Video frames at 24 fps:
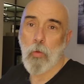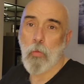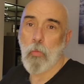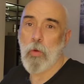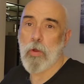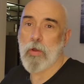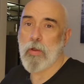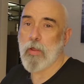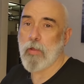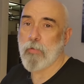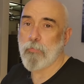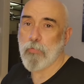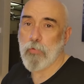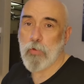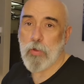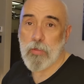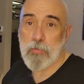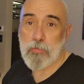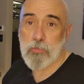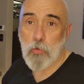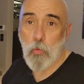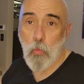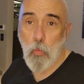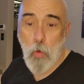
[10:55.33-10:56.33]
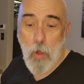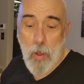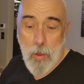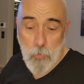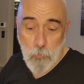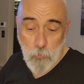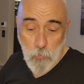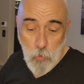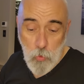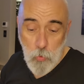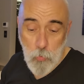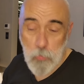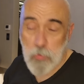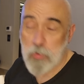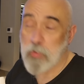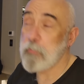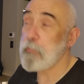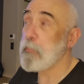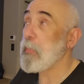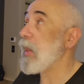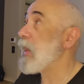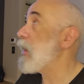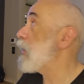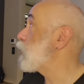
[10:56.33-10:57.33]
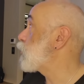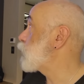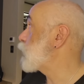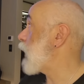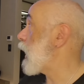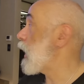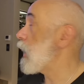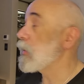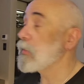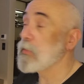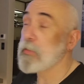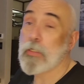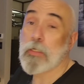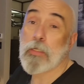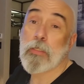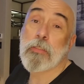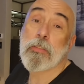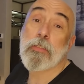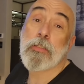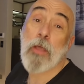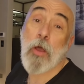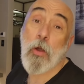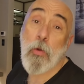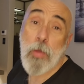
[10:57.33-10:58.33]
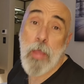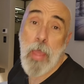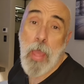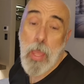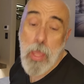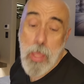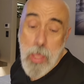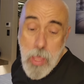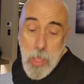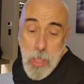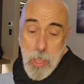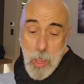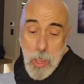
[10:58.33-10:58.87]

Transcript: Whatever. It's a white room with beige accents. Okay.